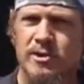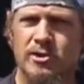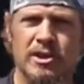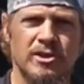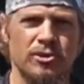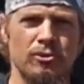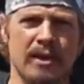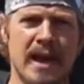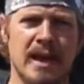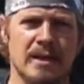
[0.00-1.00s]
You can do
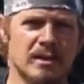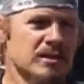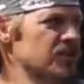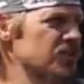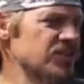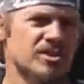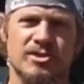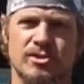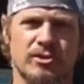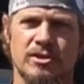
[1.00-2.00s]
that just
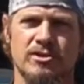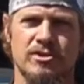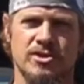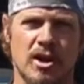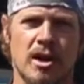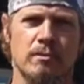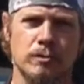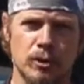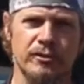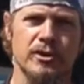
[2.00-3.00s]
as soon as you start
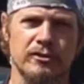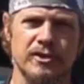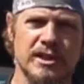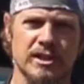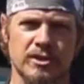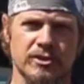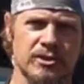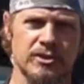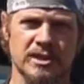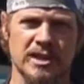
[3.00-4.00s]
moving your vehicle.
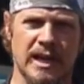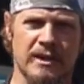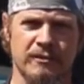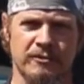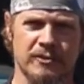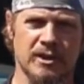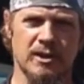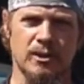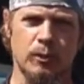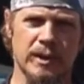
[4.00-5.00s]
You can kind of
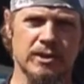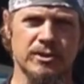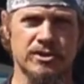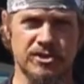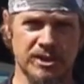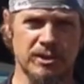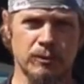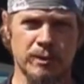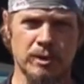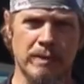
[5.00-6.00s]
wiggle your
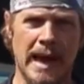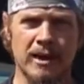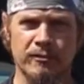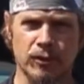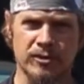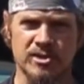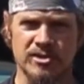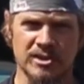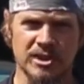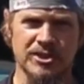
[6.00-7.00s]
steering wheel back and forth
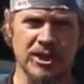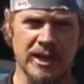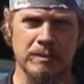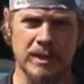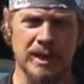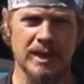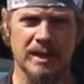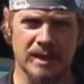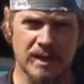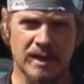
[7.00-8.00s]
just a little tiny bit
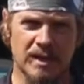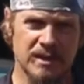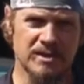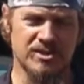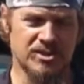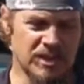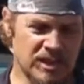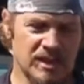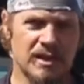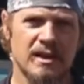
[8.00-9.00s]
to
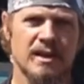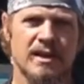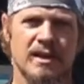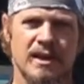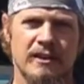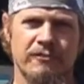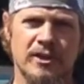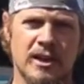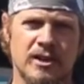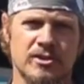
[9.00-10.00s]
see if
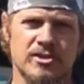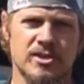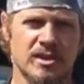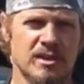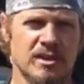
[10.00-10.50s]
there's